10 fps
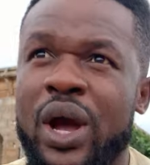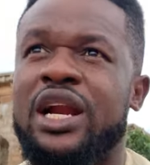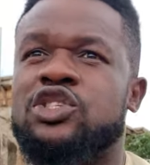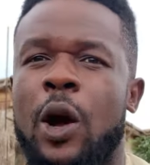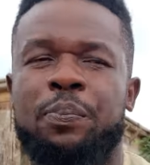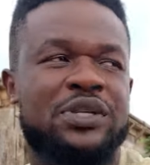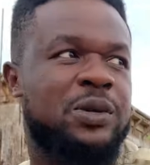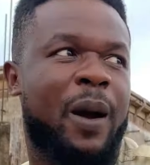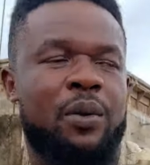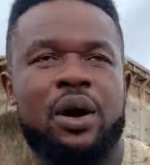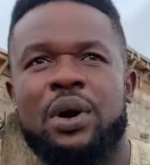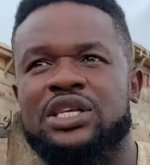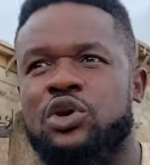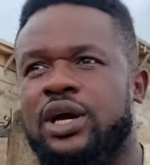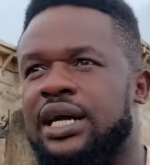Where is your principal? Where
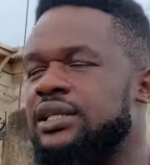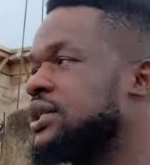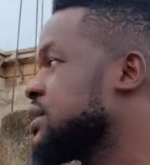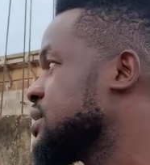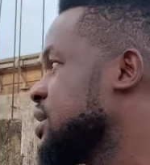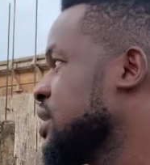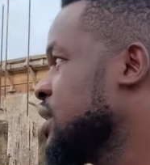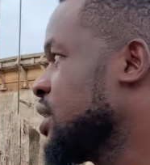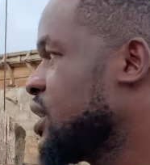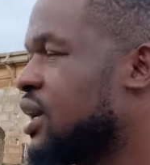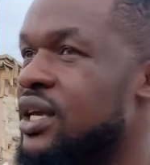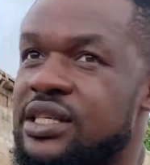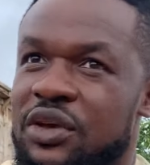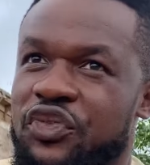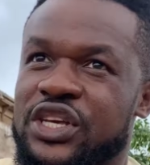is your candidate? Is
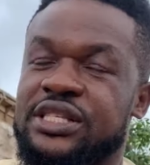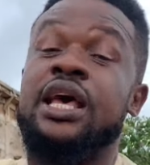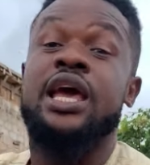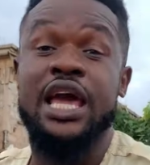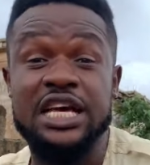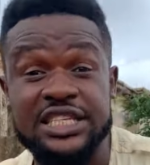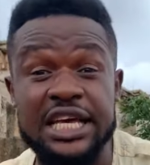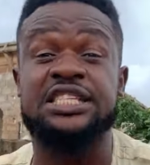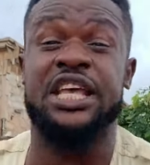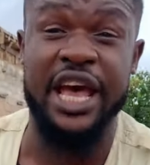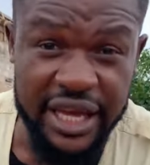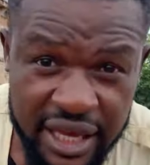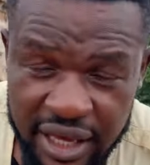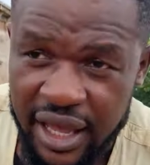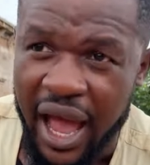he sick?
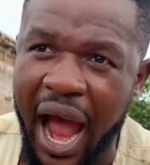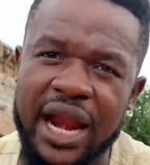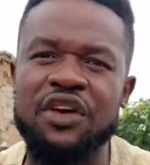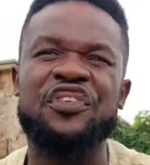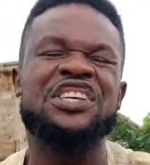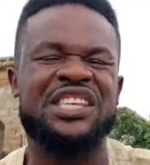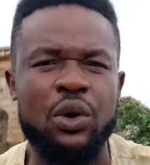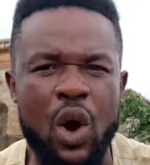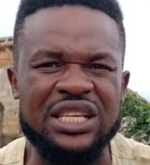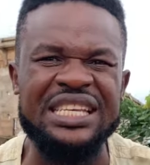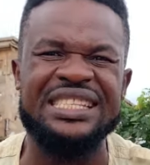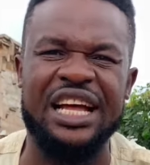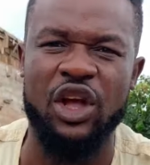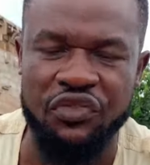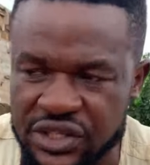And if he's sick, what's the
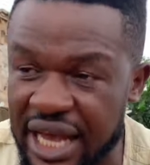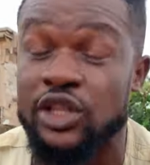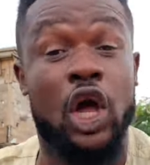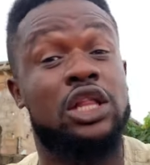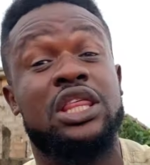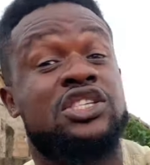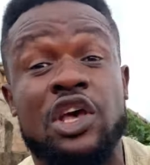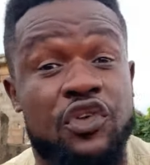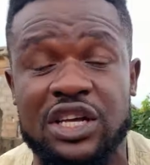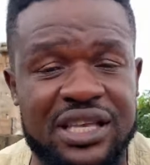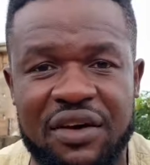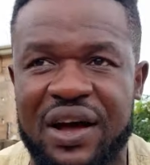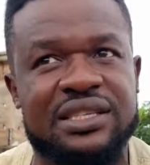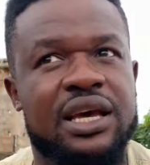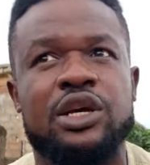state of his health? Don't deceive yourself
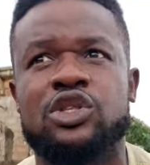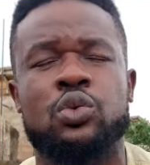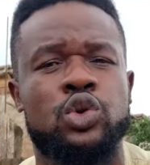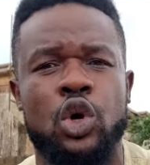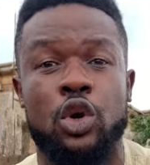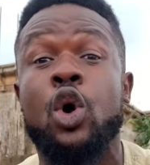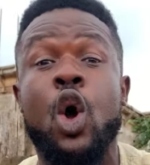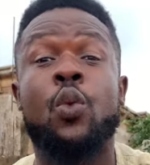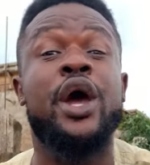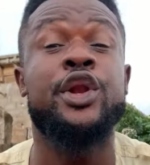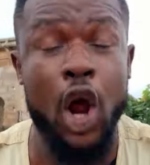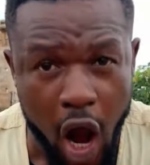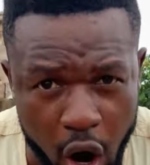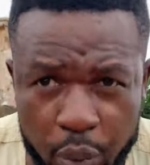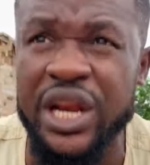and say we don't know. We
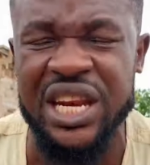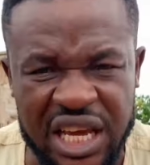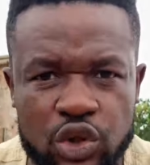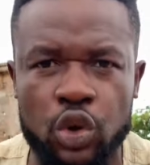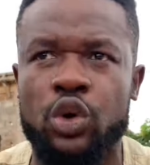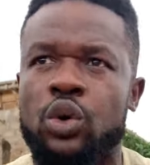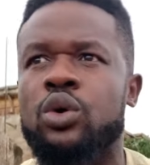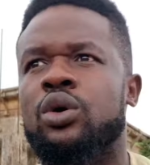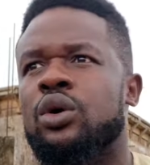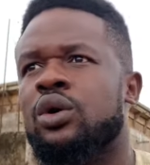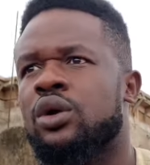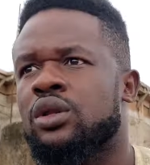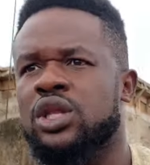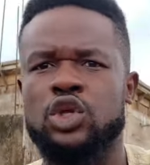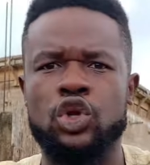know, we need to
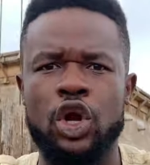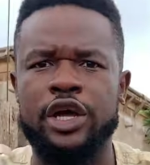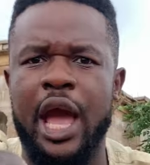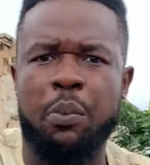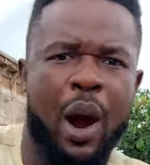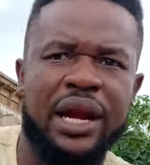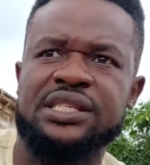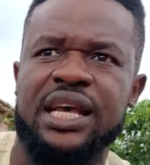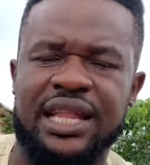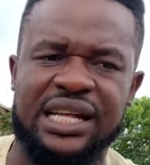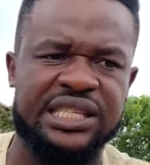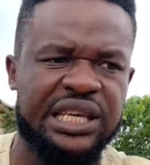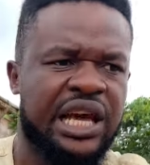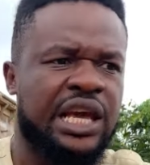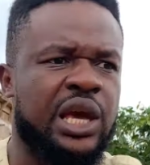know. Did you not hear Buhari say that
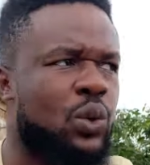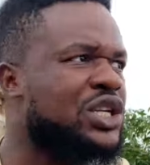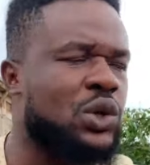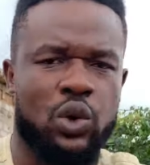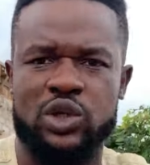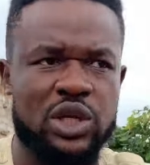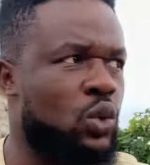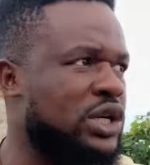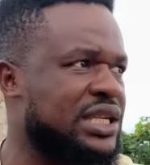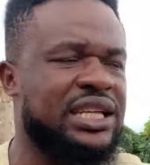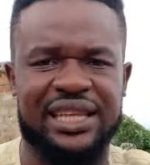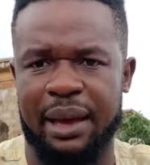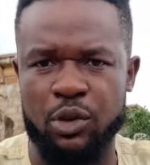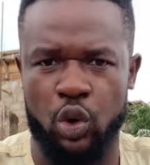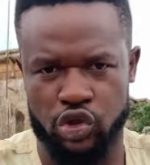he wish he was still the
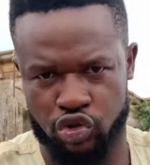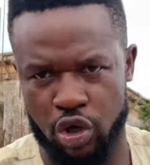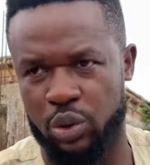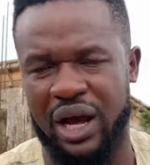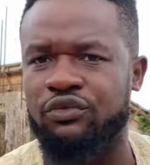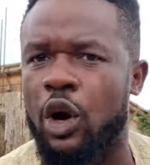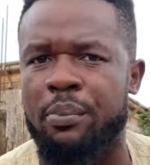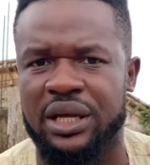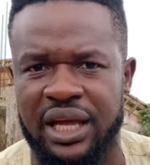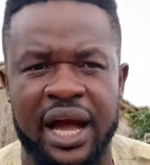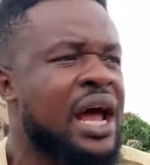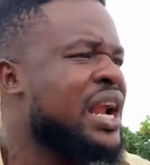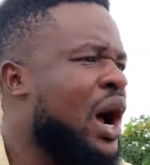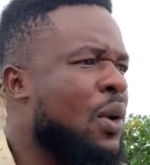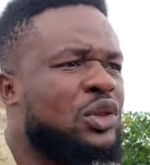time he was strong, would have done better?
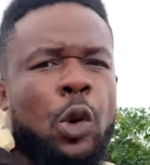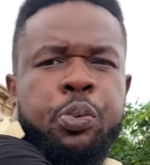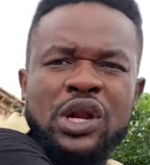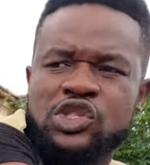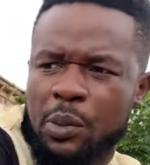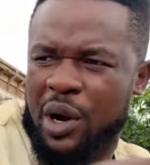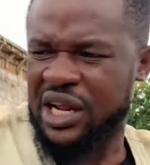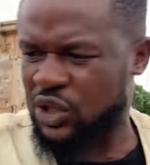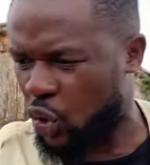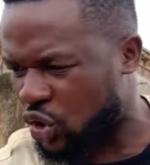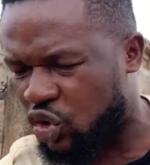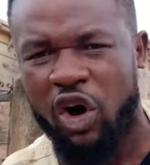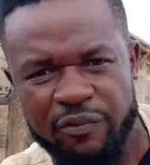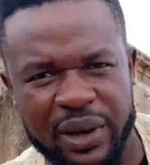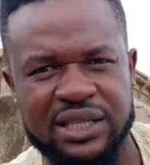Now I want to pull in somebody into
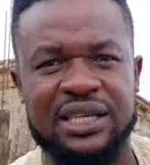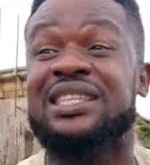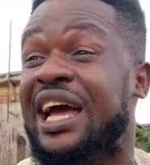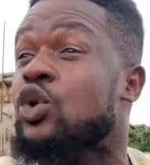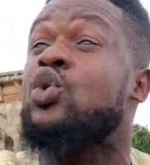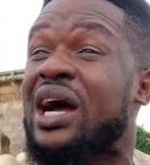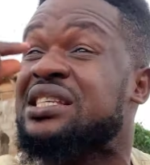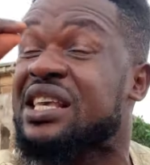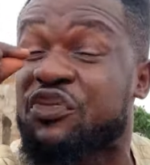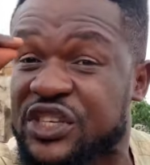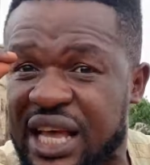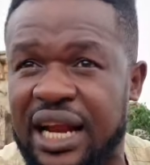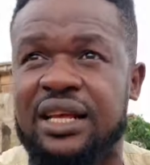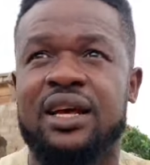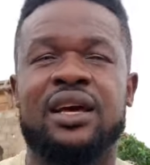government that you can see
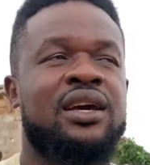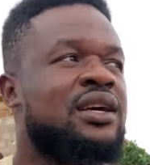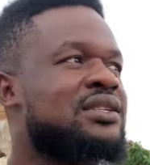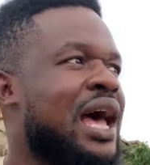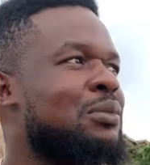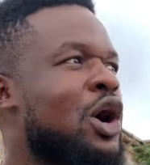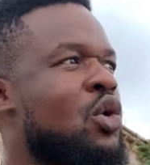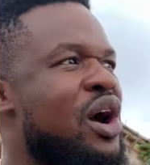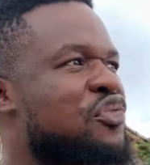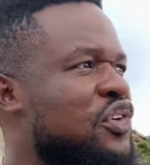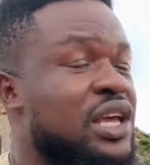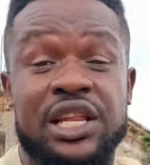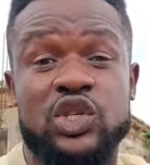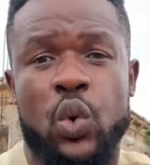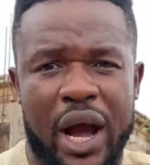physically. Sam Lokwefe, in
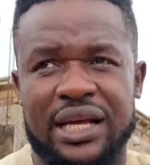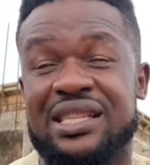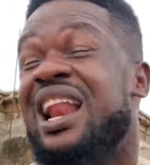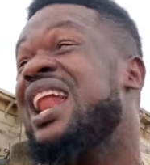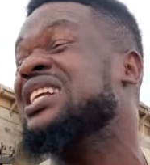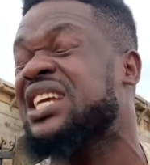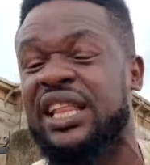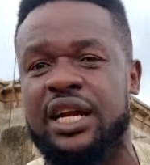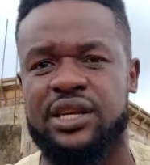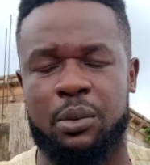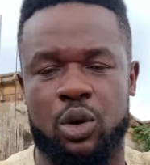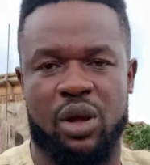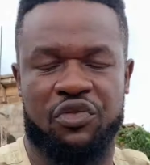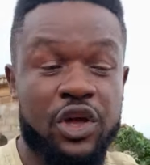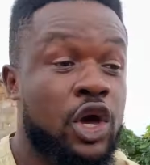his words, the legendary Sam
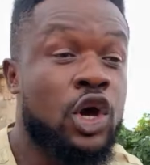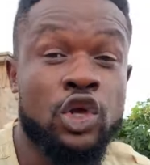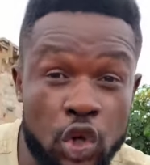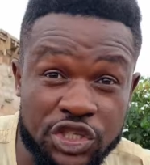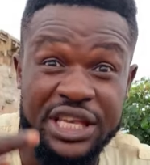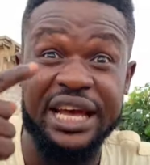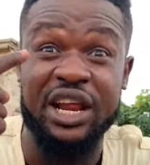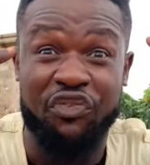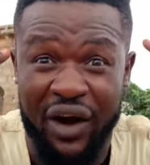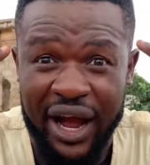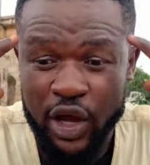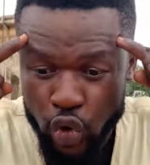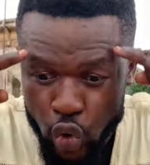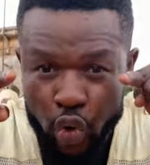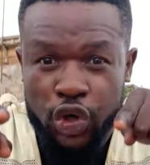Lokwefe. You see river,
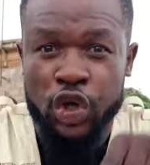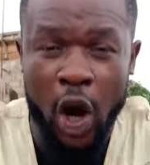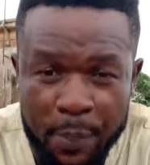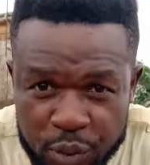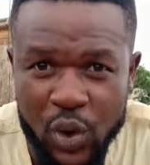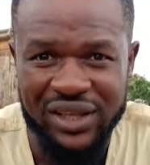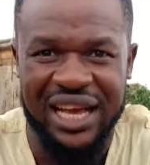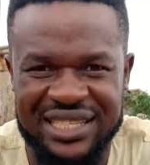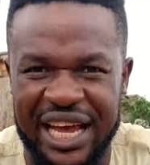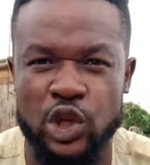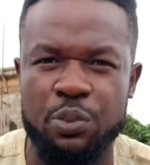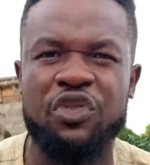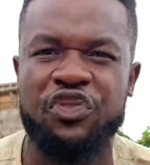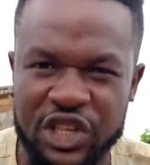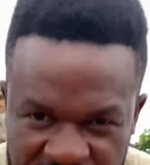you jump, you enter inside, you be
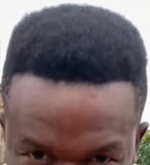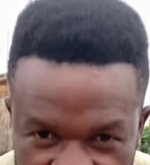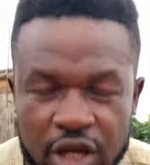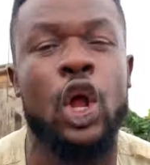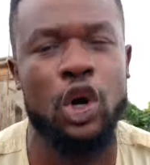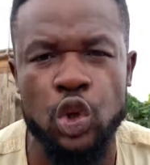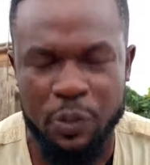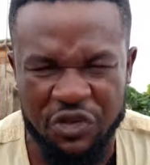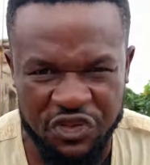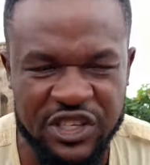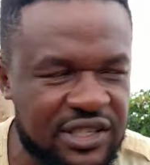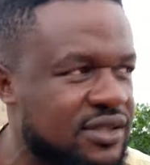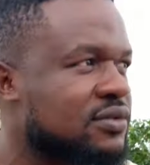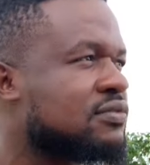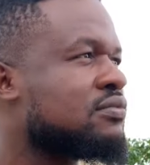fish. No, you be
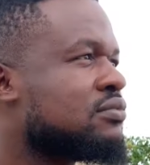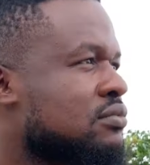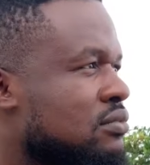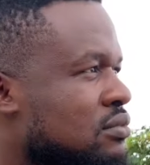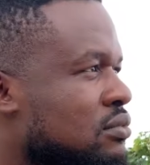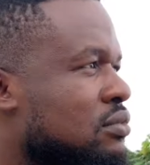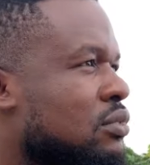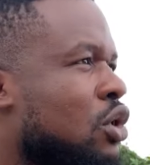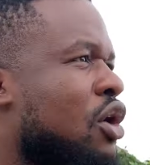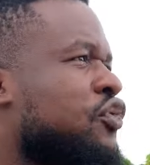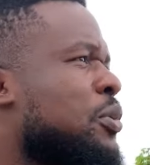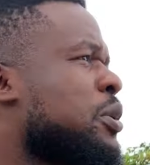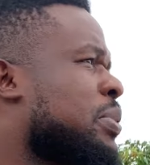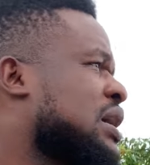fish. God forbid